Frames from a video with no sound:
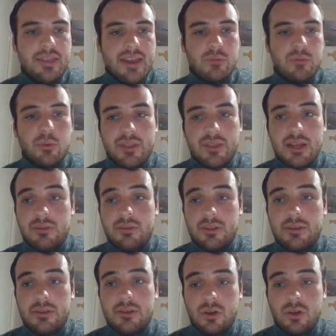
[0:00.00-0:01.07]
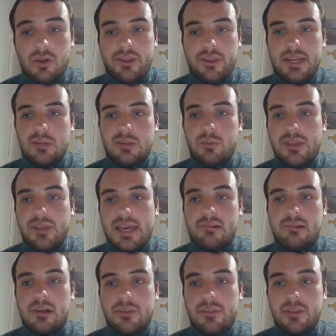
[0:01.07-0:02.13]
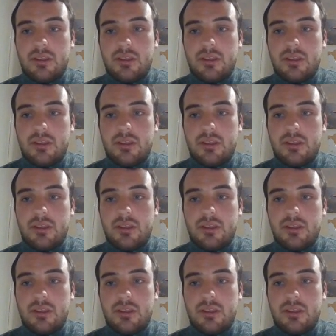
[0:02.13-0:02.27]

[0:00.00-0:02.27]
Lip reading: Attempt to establish contact with the aircraft